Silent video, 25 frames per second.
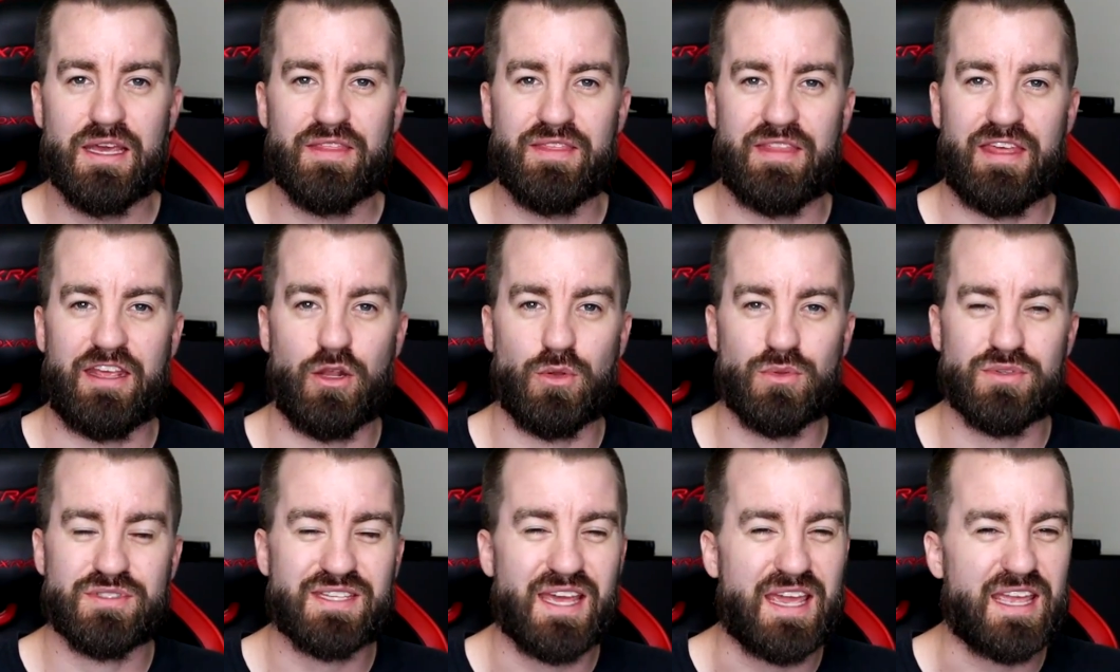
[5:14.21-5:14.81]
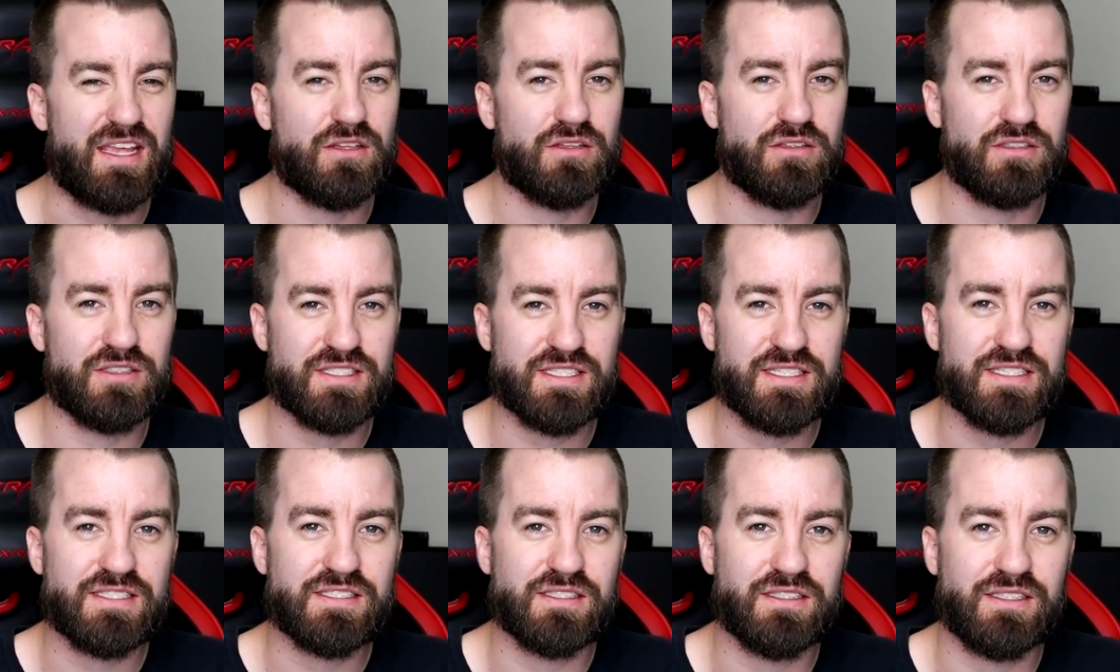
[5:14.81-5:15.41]
they don't tangle as
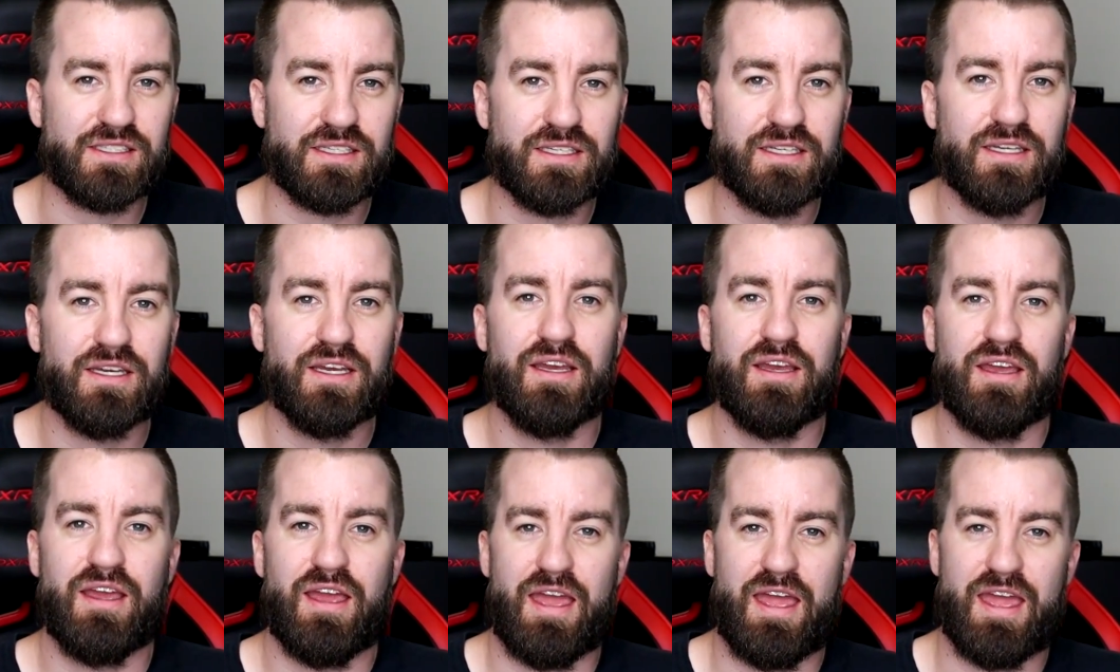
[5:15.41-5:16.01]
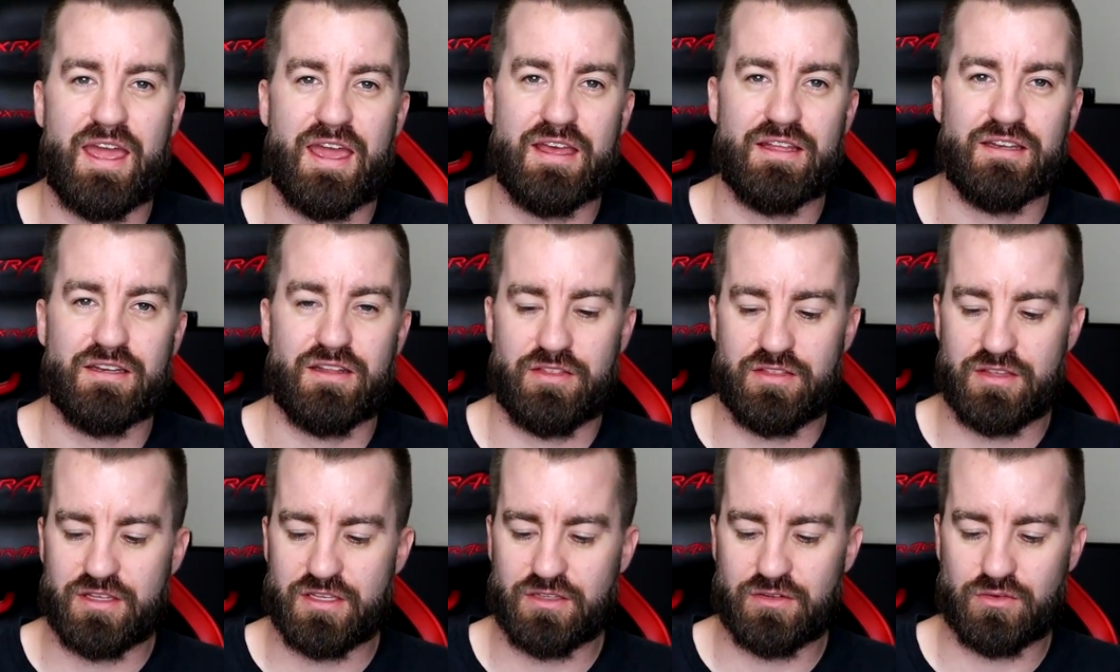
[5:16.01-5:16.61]
easily,
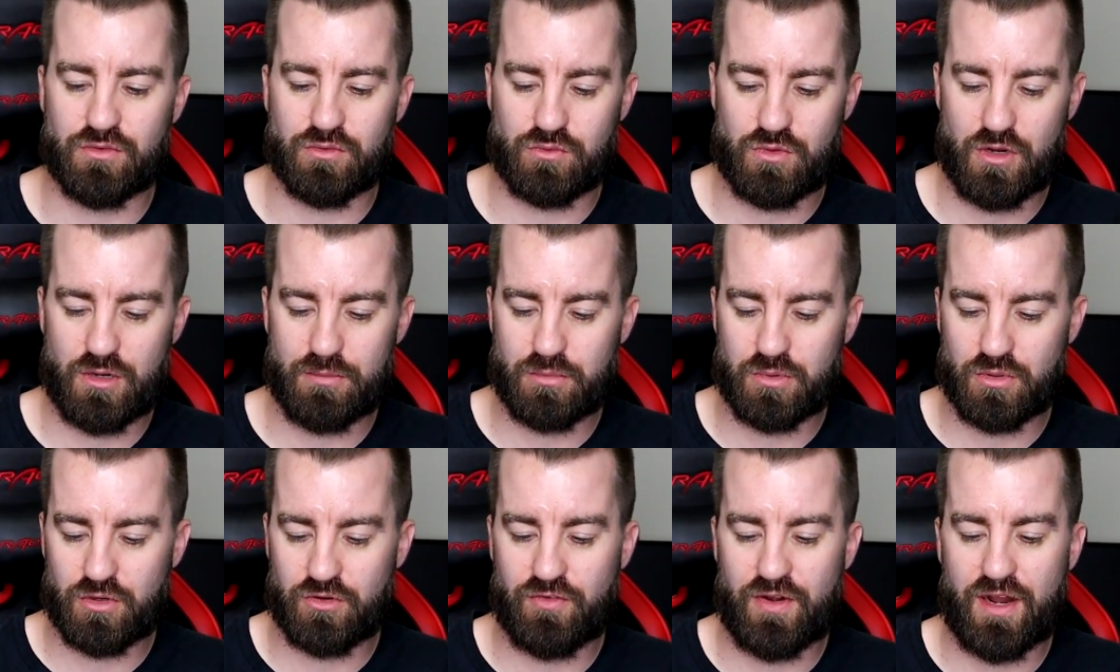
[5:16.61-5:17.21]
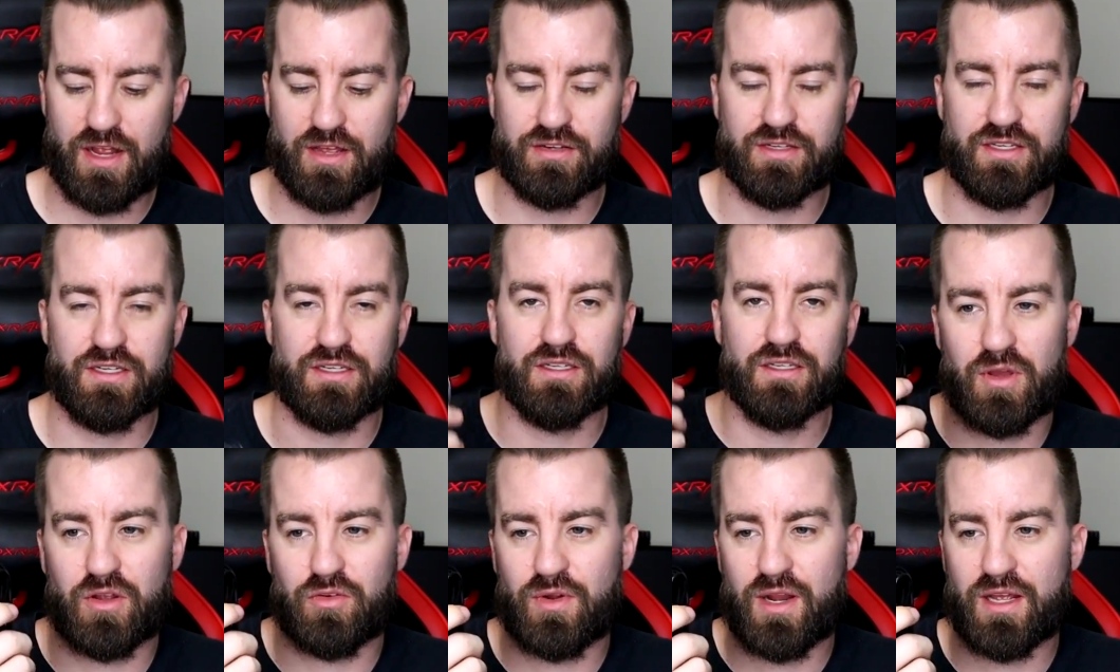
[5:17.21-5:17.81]
and the rubber
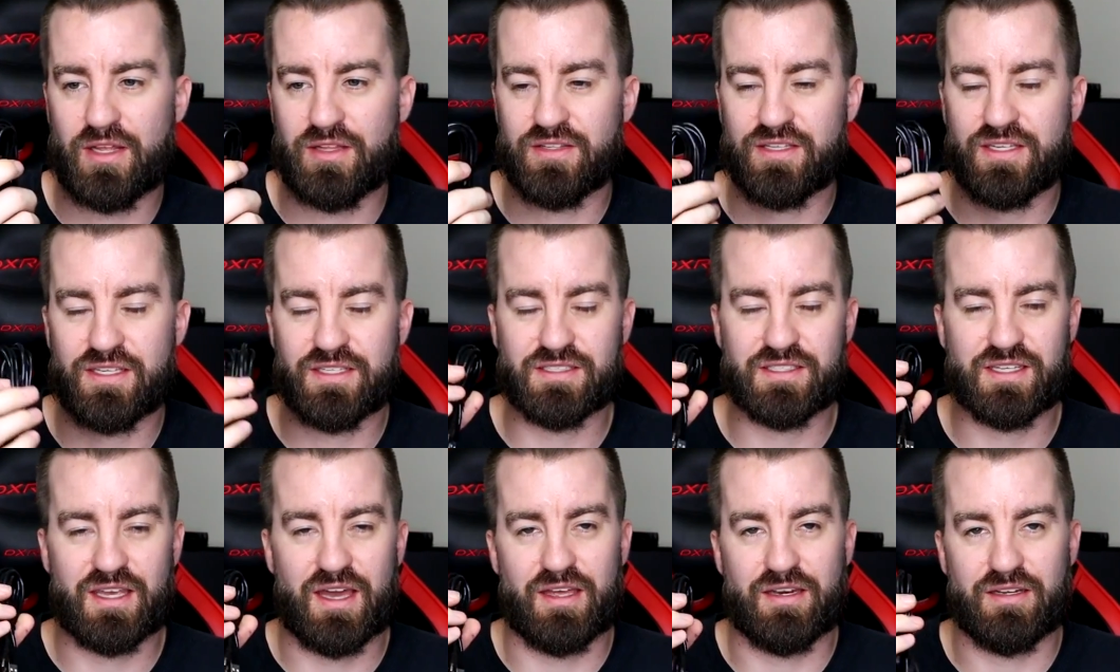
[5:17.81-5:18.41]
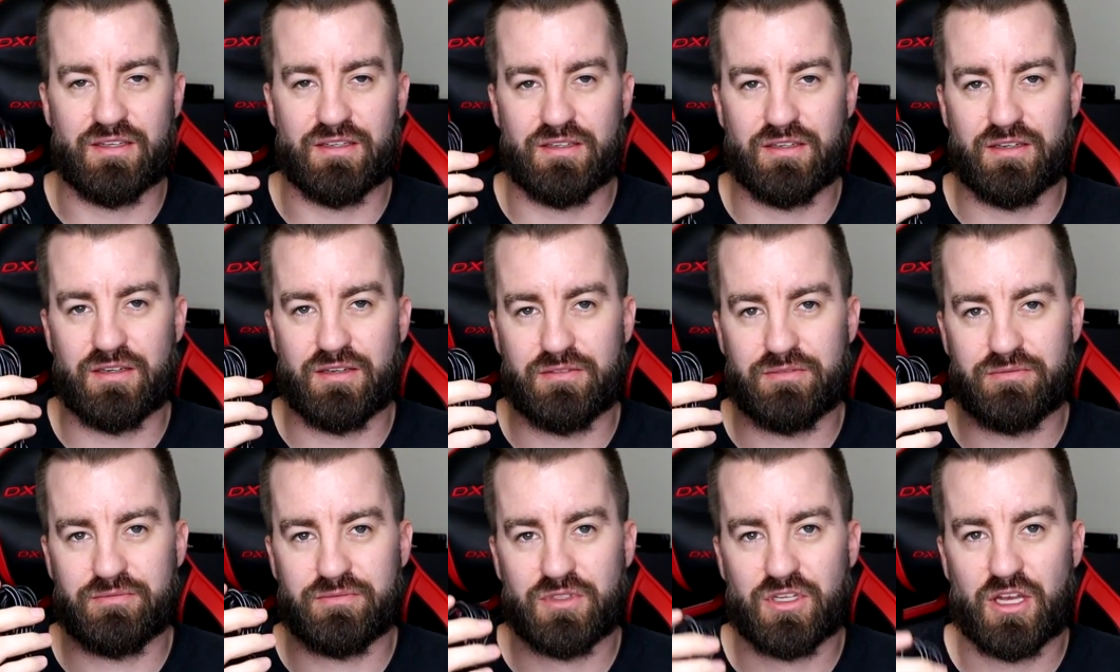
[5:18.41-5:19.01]
around these kind of
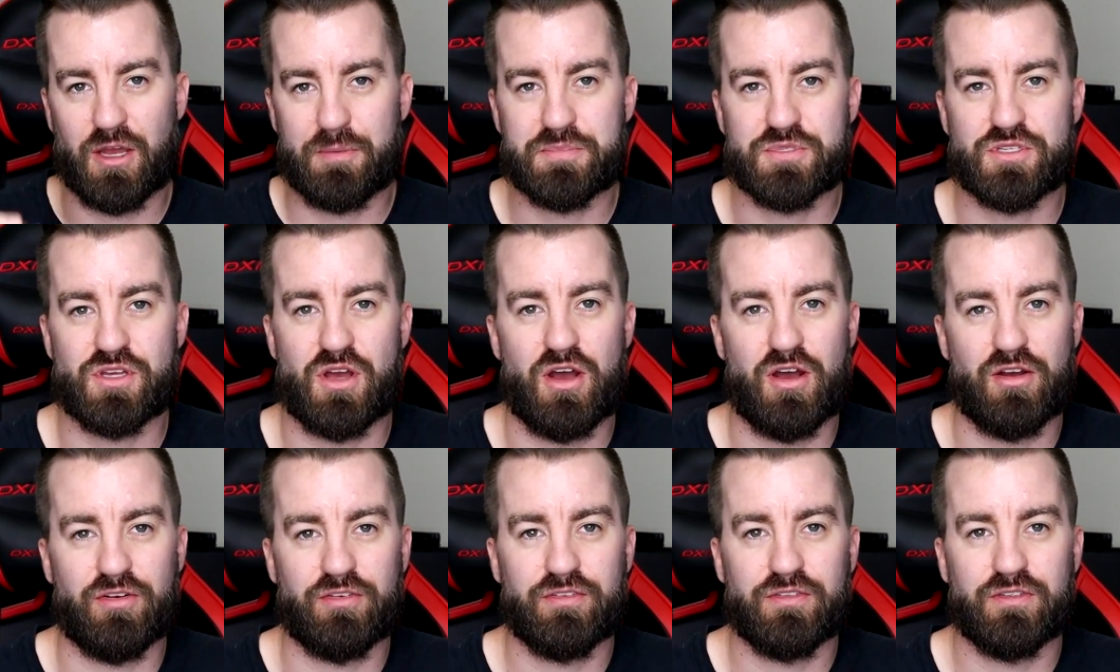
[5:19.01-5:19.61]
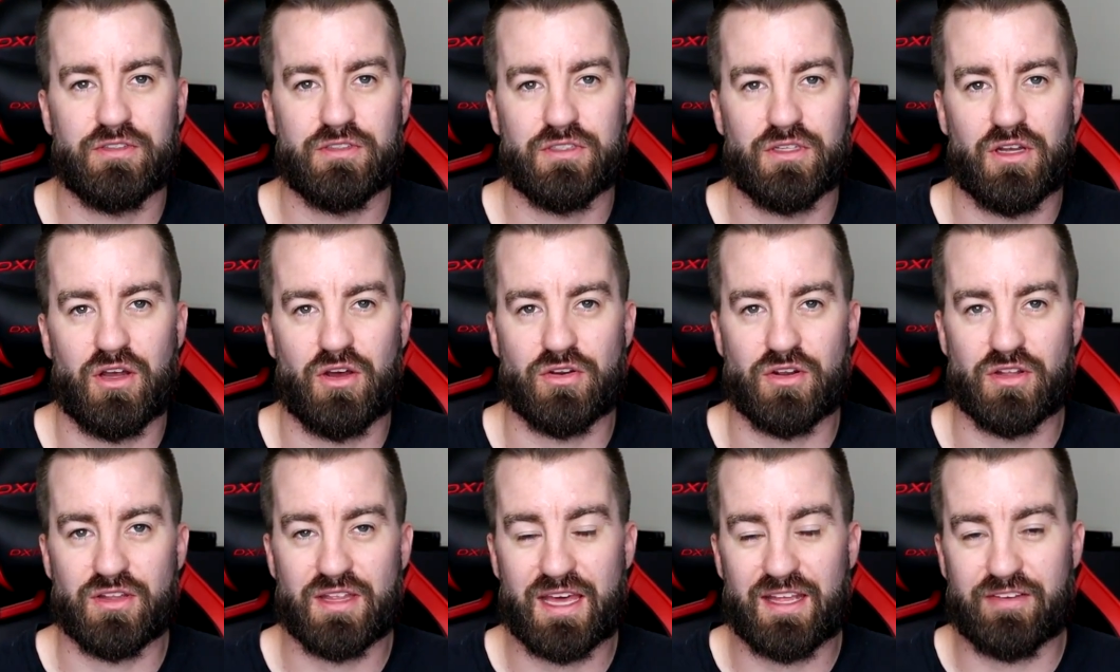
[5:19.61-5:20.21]
comes off
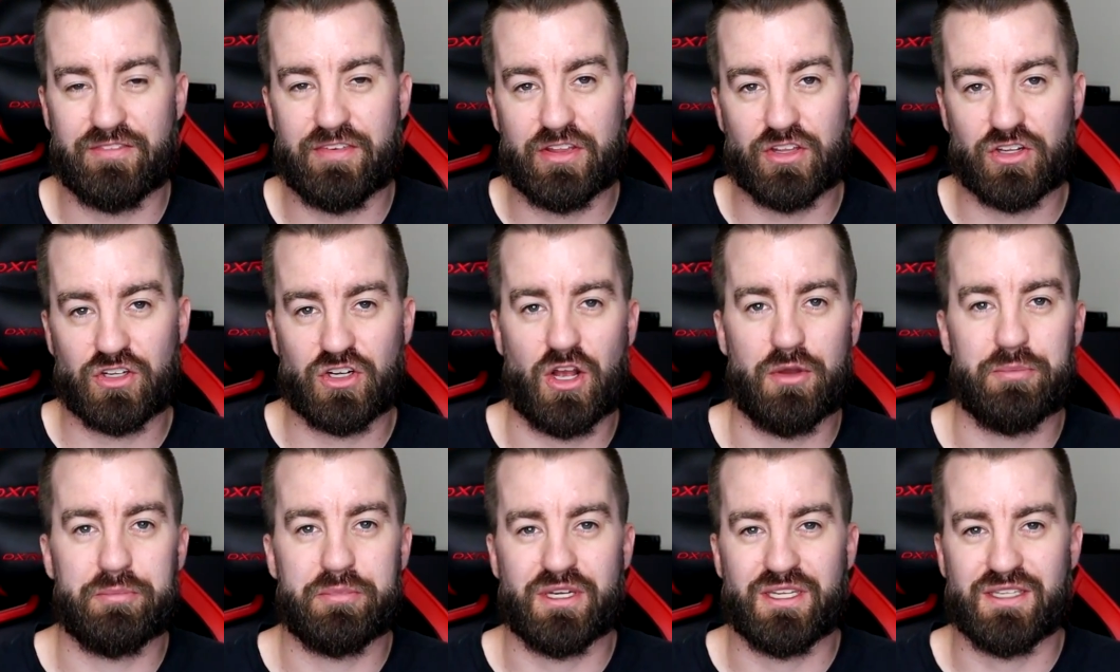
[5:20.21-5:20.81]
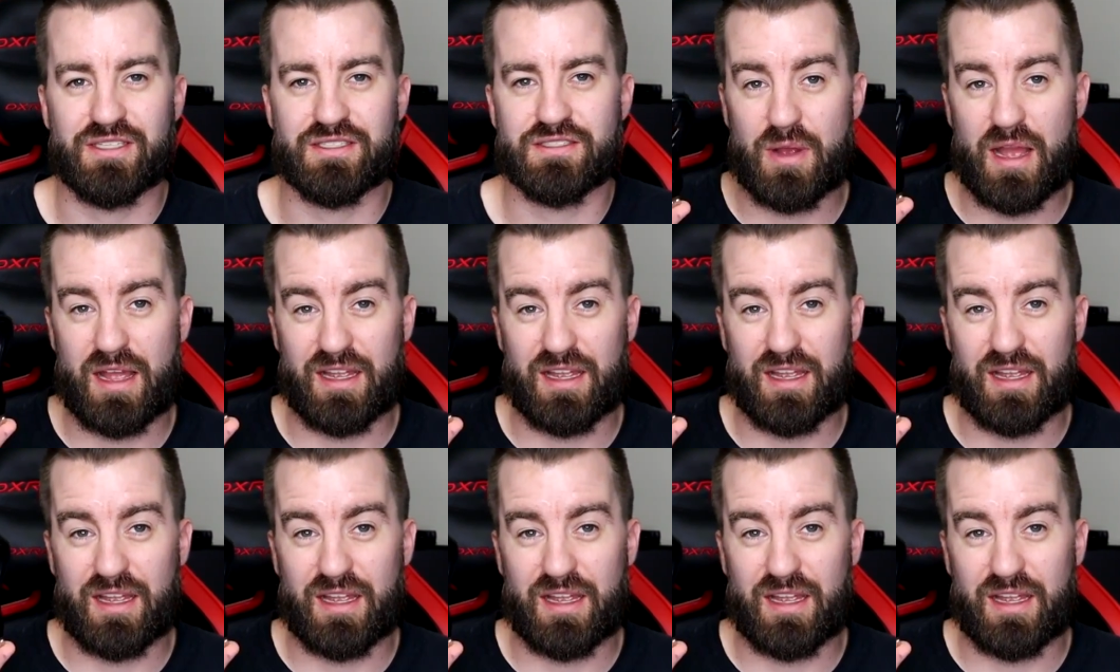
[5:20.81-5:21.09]
on a lot of other companies.